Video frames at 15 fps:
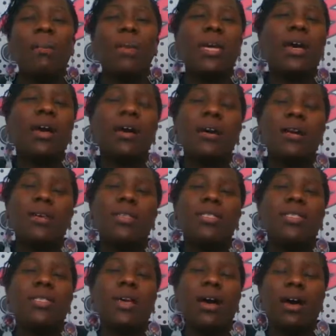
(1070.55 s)

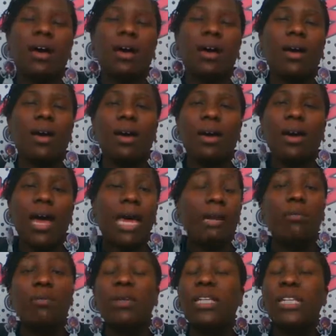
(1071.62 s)
because I
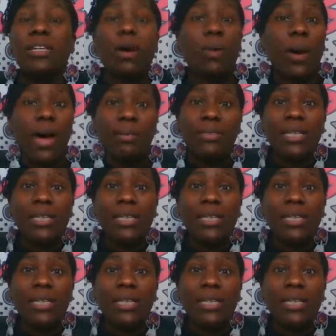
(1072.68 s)
don't really know why.